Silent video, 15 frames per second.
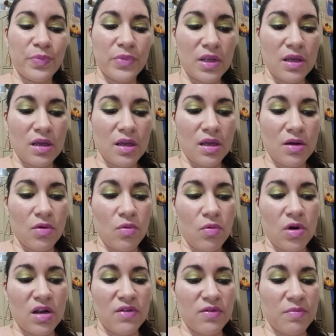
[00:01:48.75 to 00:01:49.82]
just
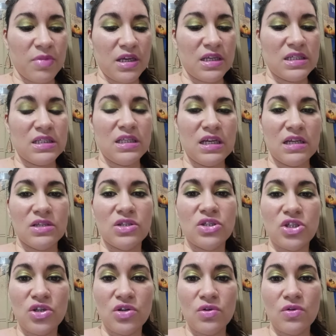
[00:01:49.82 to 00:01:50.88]
browsing and just kind of
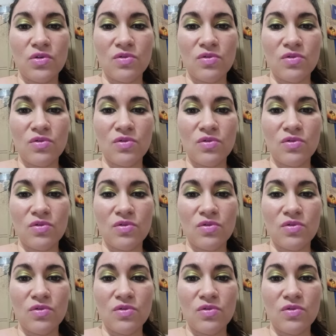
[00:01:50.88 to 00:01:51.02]
tinkering